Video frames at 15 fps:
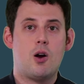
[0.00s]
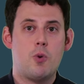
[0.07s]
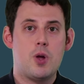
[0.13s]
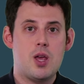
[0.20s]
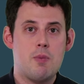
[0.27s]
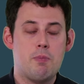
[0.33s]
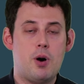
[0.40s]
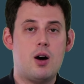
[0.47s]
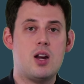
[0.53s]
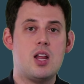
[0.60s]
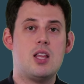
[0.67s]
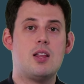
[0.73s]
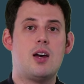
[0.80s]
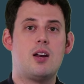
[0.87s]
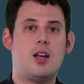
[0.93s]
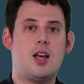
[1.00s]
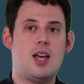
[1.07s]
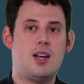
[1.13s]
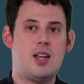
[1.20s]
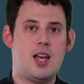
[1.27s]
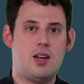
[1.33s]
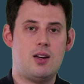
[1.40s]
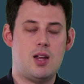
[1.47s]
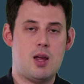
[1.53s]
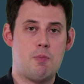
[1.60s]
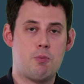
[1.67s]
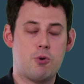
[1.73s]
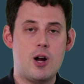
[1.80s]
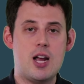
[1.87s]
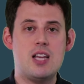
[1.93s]
are we embodying that and
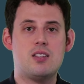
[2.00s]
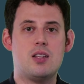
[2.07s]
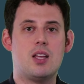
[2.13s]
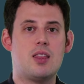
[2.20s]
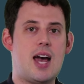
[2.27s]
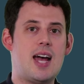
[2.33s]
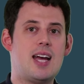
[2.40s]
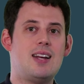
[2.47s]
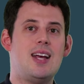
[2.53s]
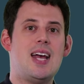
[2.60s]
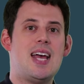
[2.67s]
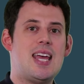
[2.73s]
embracing that